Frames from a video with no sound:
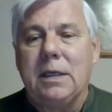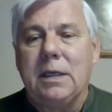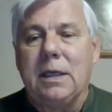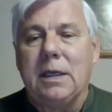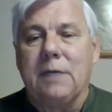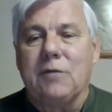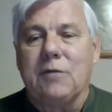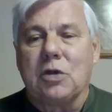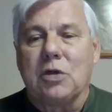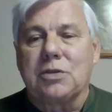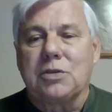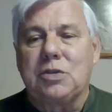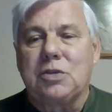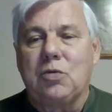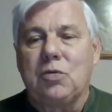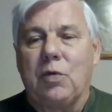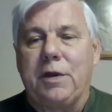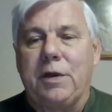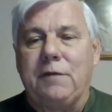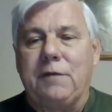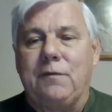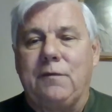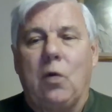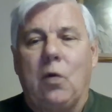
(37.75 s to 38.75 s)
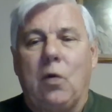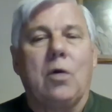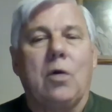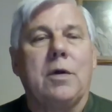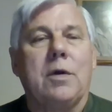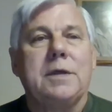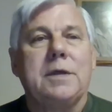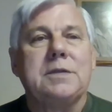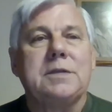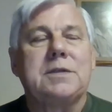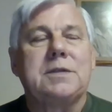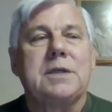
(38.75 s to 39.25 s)
in verse
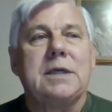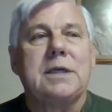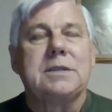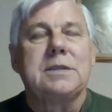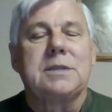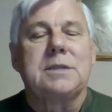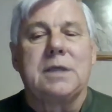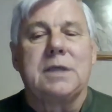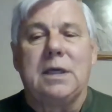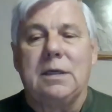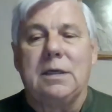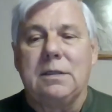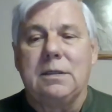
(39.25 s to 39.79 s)
24, it says,